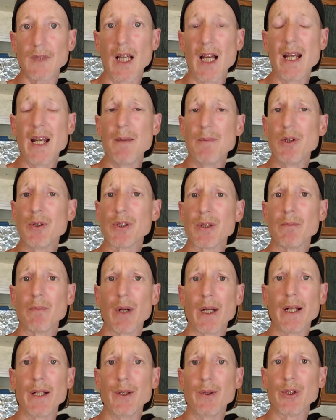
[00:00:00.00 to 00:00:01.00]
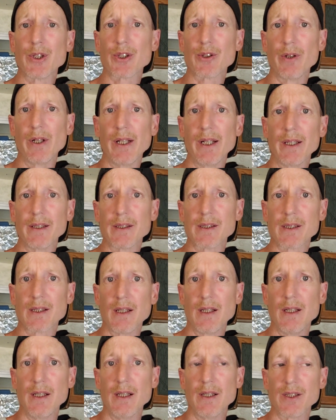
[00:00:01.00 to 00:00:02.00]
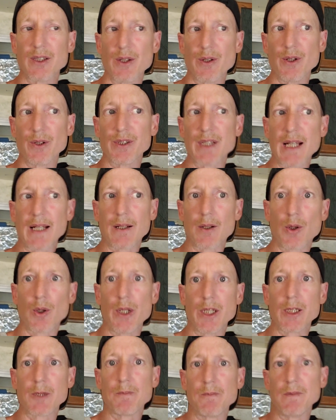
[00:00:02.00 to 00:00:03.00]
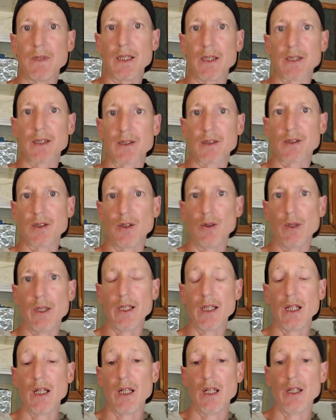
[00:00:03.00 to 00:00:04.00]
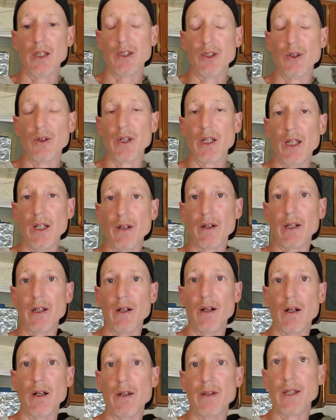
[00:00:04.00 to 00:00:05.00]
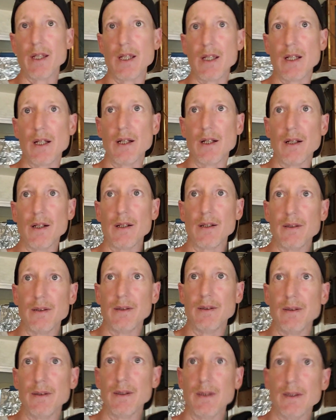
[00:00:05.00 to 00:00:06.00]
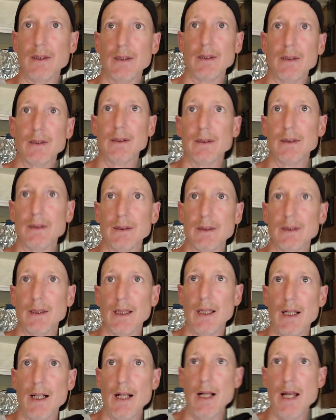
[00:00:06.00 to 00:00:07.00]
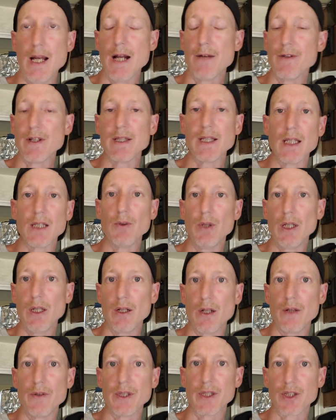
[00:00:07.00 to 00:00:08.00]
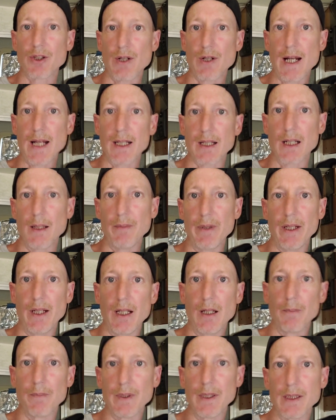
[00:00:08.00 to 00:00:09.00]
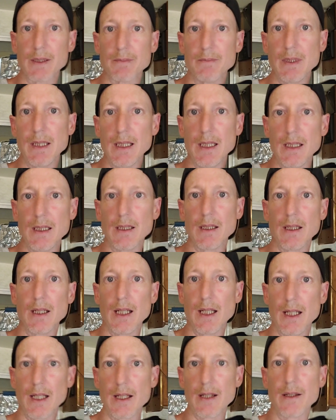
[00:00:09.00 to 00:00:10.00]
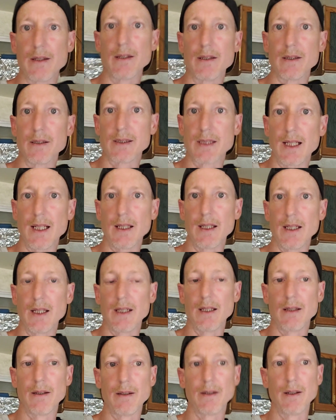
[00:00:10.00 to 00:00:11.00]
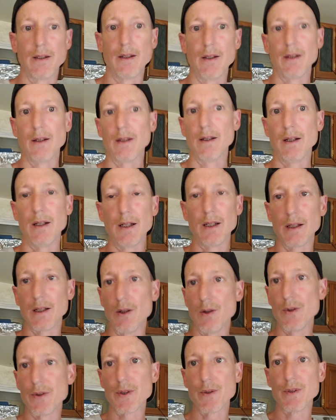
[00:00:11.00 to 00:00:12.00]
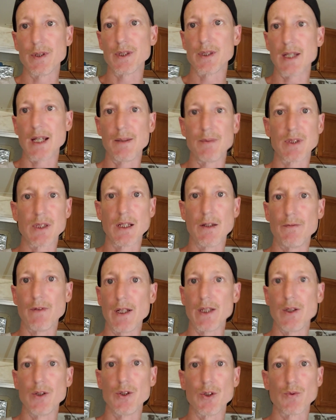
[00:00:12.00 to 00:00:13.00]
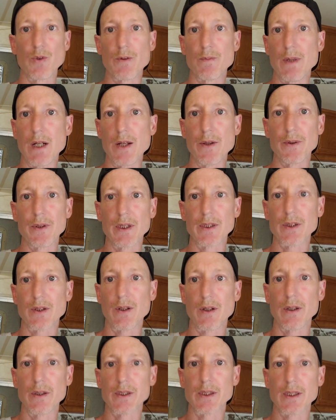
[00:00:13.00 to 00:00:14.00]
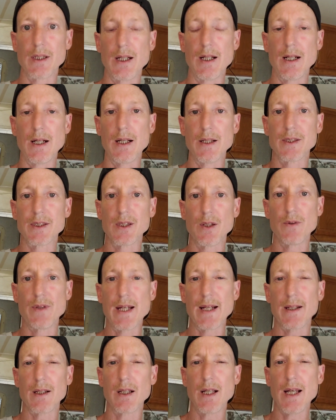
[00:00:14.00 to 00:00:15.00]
I am using brand new strings, so there's that crispness to it. You'll hear it on the... everything you hear on this track coming up is me and the Telly going through the same stuff I use with my other guitars. So that